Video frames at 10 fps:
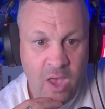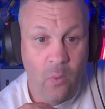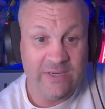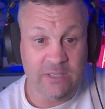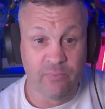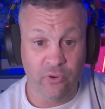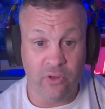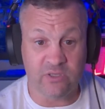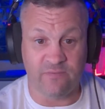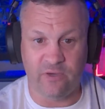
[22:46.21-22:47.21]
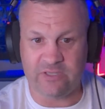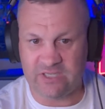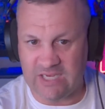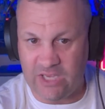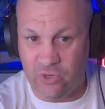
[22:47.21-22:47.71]
Western Bulldogs
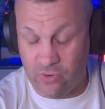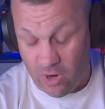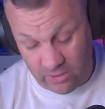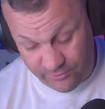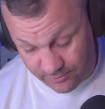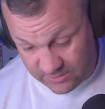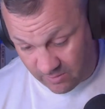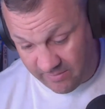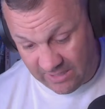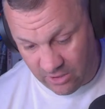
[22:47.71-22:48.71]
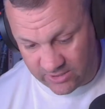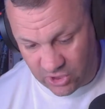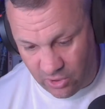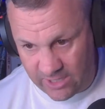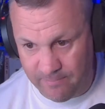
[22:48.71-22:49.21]
versus St Kilda. I thought this one would be a lot
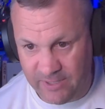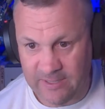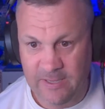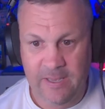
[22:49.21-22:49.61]
tighter, but